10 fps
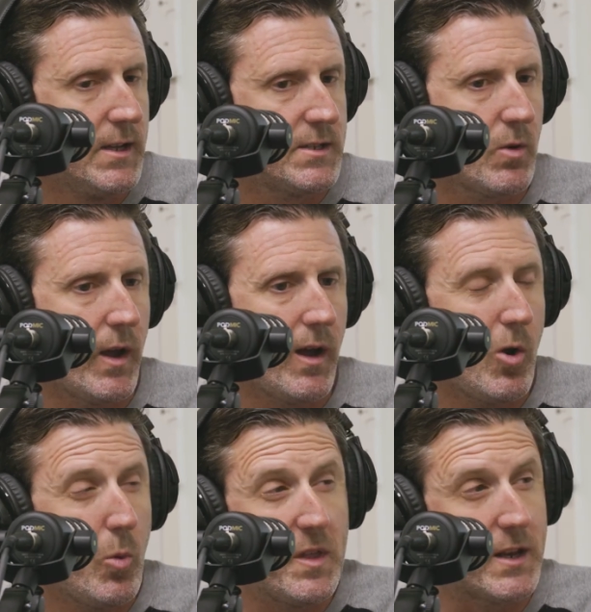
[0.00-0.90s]
So I
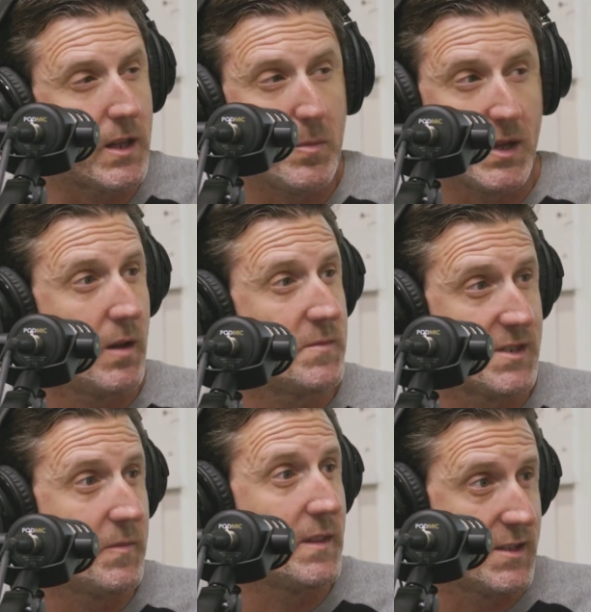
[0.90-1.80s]
hope that it can become
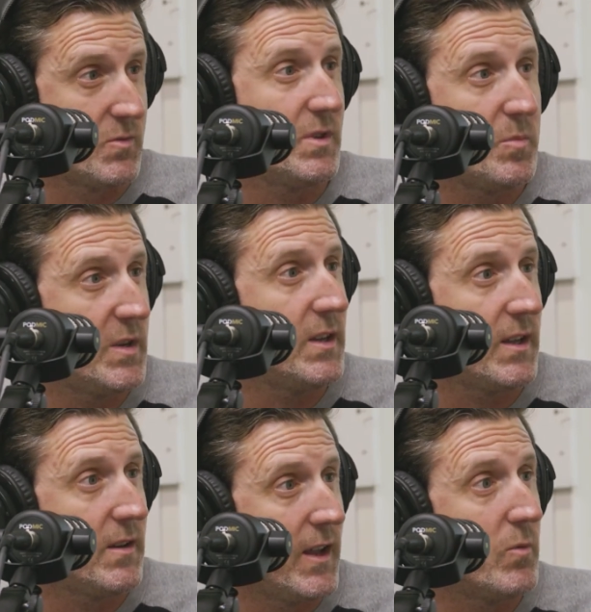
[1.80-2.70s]
something that's really
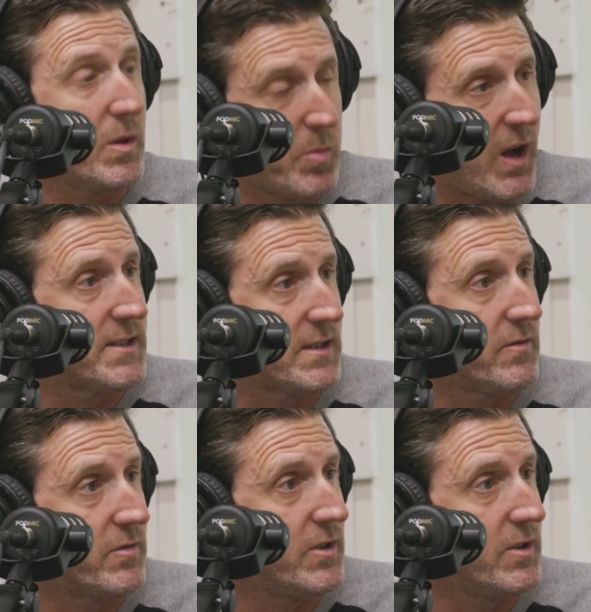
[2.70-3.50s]
big and really positive,